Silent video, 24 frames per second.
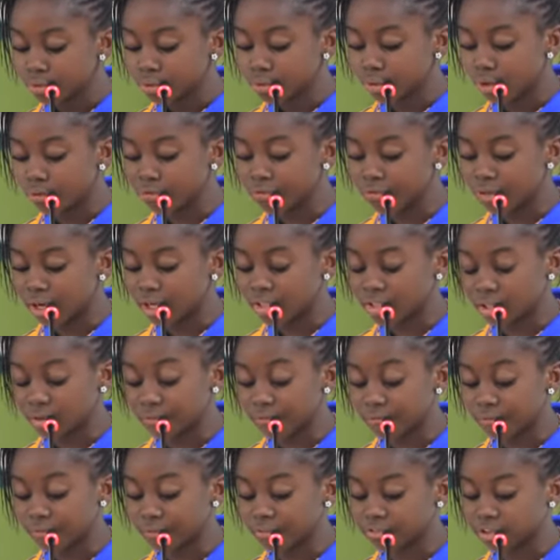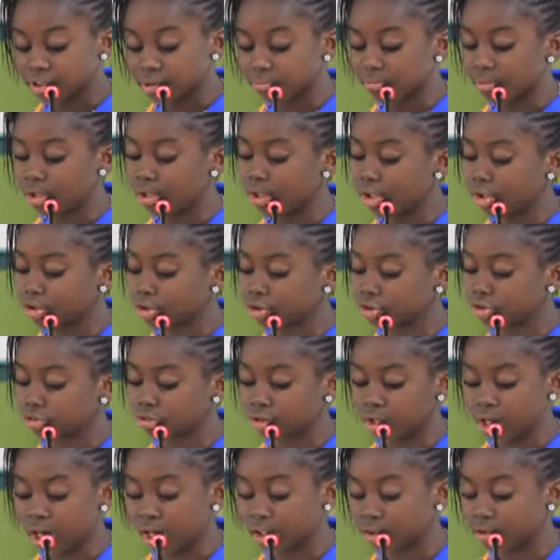No fewer than 15 million
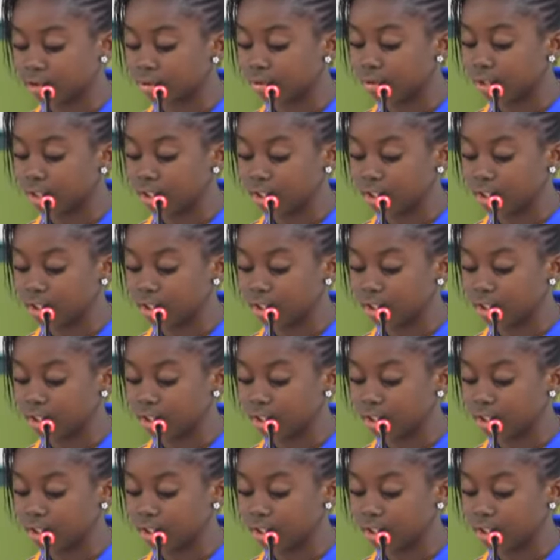children are still